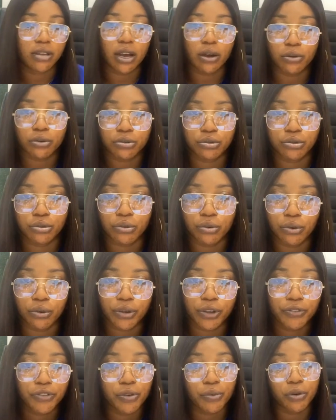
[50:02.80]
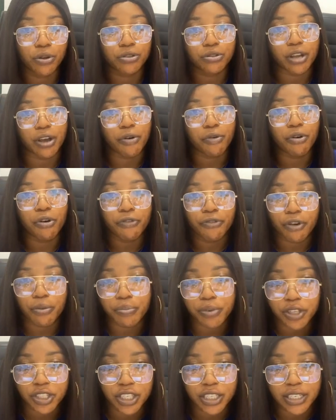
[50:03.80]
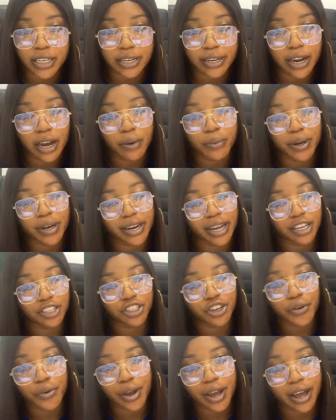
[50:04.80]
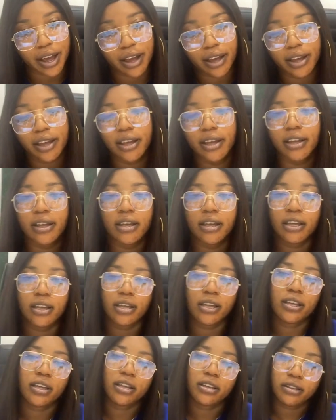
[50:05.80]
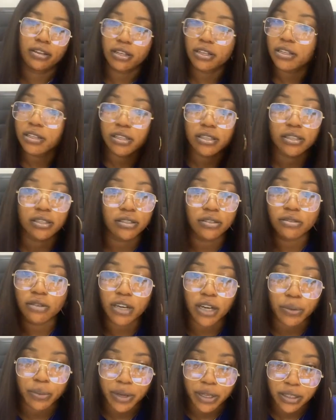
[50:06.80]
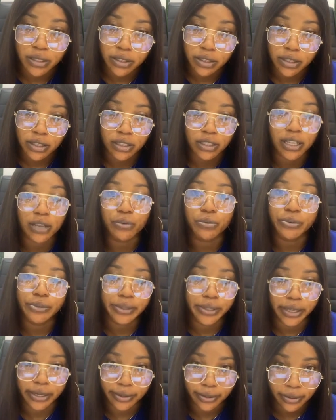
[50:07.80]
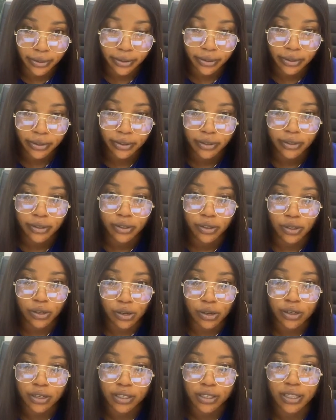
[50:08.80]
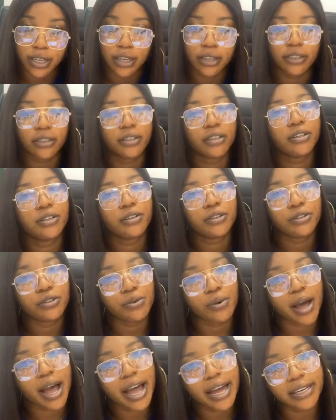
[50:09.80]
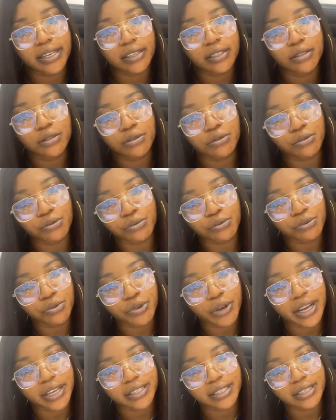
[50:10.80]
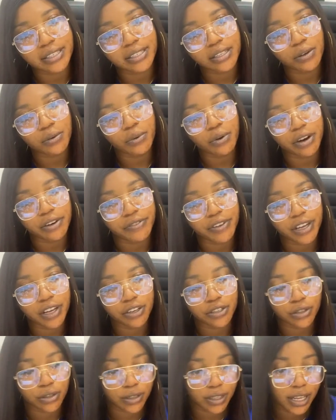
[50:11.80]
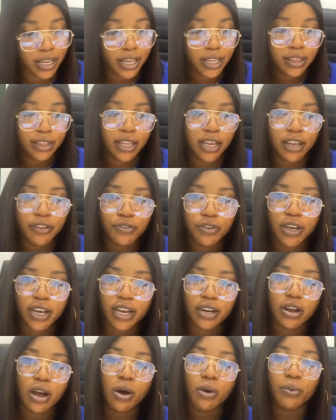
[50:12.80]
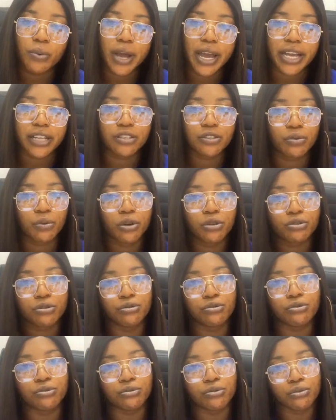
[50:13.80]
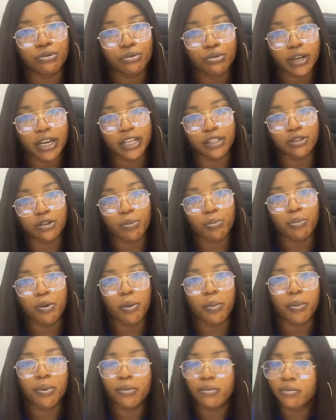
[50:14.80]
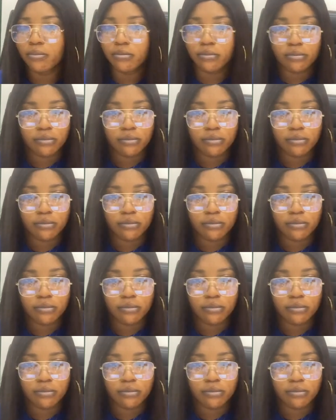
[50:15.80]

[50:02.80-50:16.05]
you are good to go. If you want to enroll for PGD now in Nigeria, it's not a waste, it's a good thing. You understand? You add it to your existing qualification. Then if you cannot wait, you want to do a top up